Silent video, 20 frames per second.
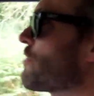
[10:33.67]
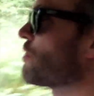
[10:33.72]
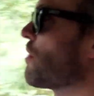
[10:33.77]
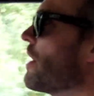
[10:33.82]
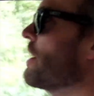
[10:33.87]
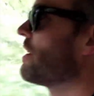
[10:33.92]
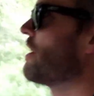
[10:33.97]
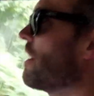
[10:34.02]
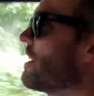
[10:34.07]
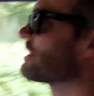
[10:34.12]

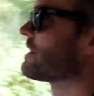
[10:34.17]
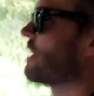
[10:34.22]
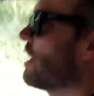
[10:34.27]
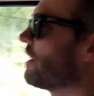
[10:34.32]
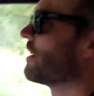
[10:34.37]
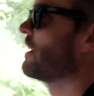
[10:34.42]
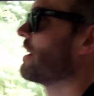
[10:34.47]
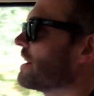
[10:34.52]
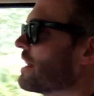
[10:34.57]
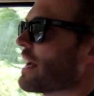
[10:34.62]
quite nicely.
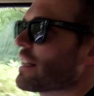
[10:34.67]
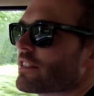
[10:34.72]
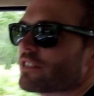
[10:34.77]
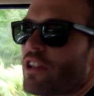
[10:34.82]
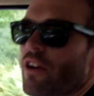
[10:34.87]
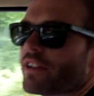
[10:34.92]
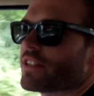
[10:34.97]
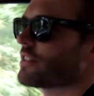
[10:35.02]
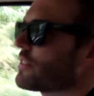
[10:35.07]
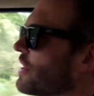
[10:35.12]
It has
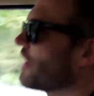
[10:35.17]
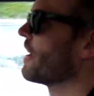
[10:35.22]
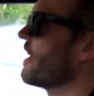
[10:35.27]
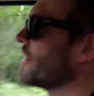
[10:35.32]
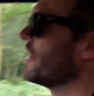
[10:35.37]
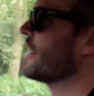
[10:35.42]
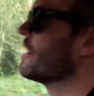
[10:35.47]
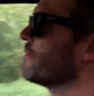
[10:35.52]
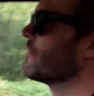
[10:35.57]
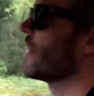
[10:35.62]
nice
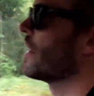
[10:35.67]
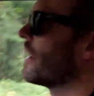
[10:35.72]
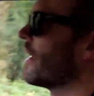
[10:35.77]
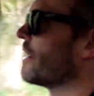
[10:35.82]
turning.